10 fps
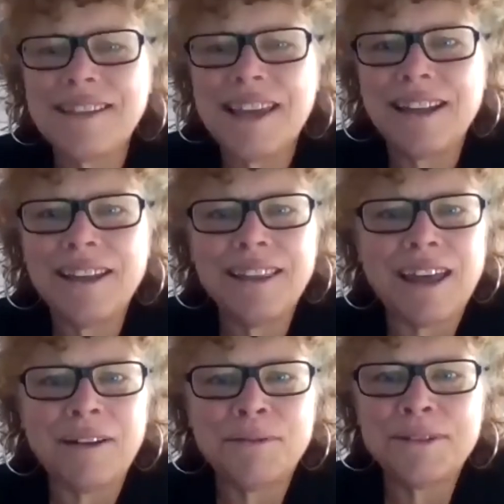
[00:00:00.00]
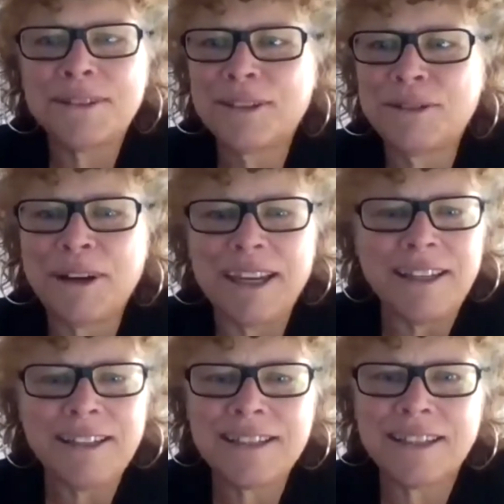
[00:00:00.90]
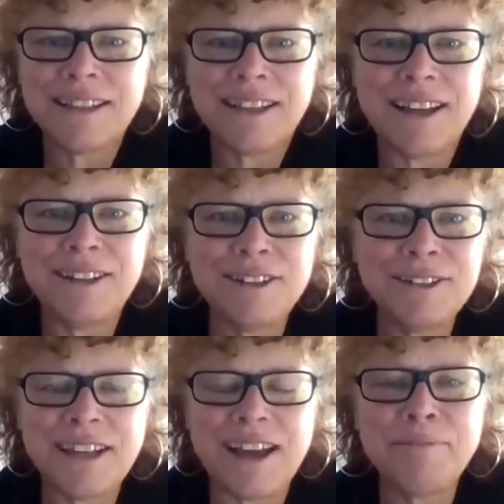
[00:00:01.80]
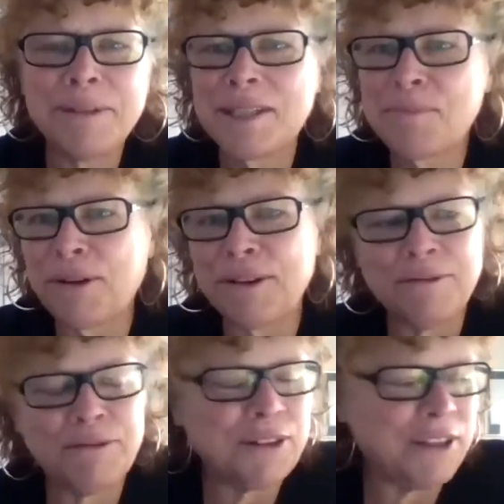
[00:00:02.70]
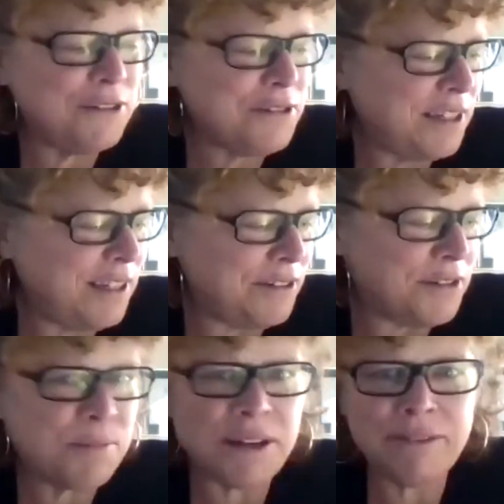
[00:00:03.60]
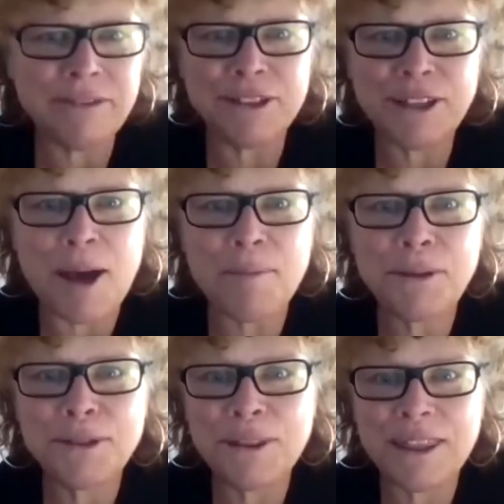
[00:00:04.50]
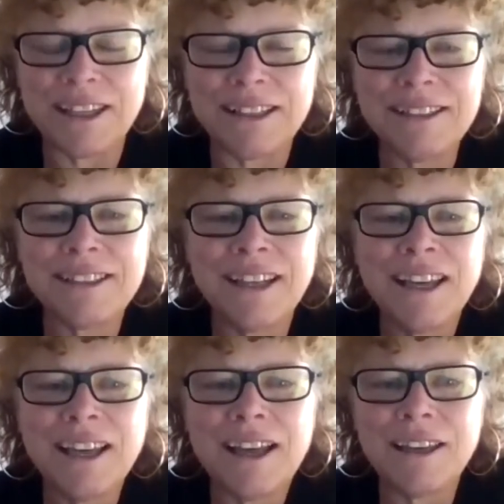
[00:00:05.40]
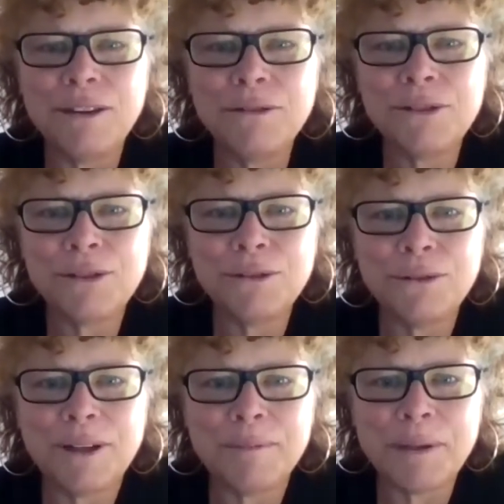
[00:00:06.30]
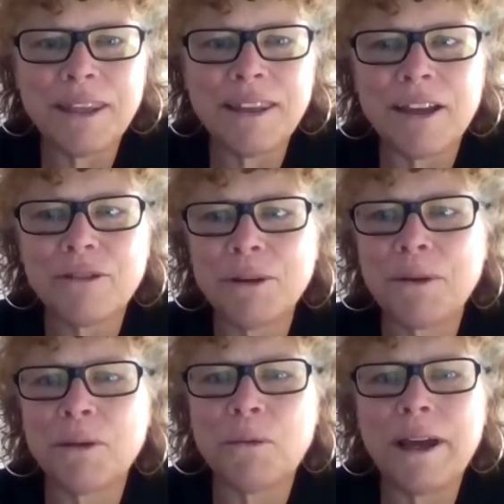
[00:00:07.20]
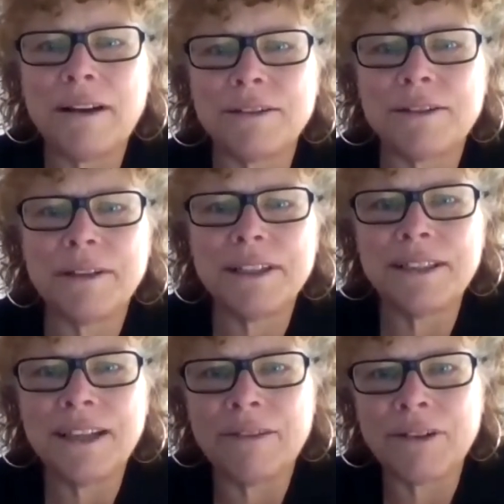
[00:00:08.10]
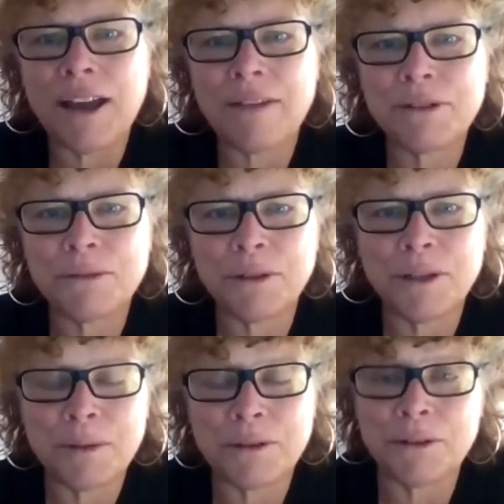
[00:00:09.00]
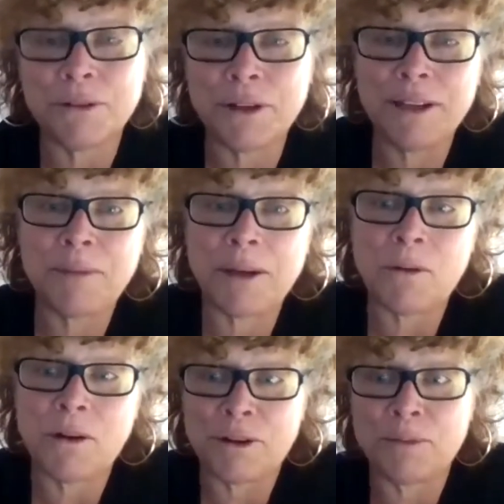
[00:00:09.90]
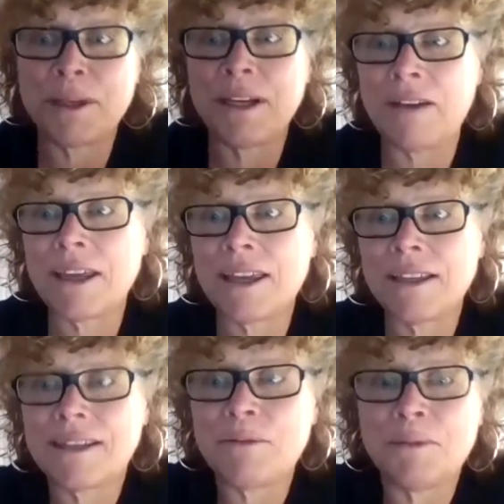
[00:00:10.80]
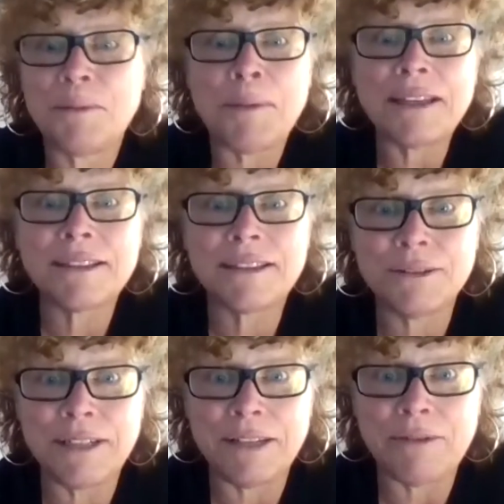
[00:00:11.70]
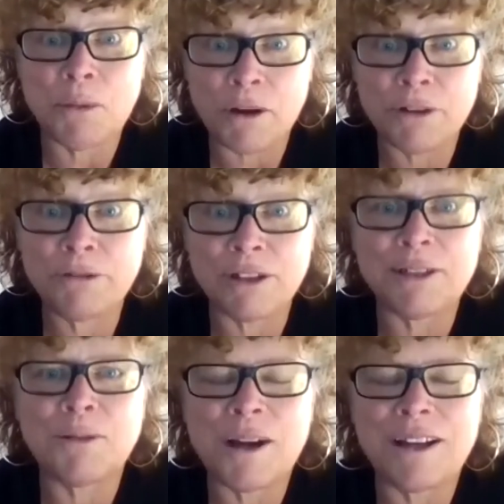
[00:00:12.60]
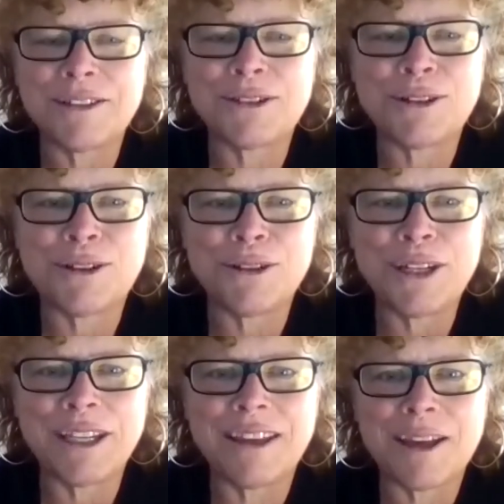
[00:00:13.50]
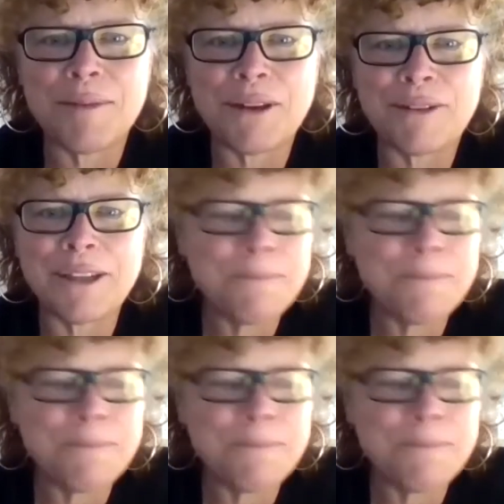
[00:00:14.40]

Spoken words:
Eddie. That was great. I've been sprouting for years and years, but I've learned a couple new things. I used to be in the country with a well, so I didn't ever have to worry about chlorine in my water, but now I can see it would be best to leave the water for a little while so the chlorine can come out of it.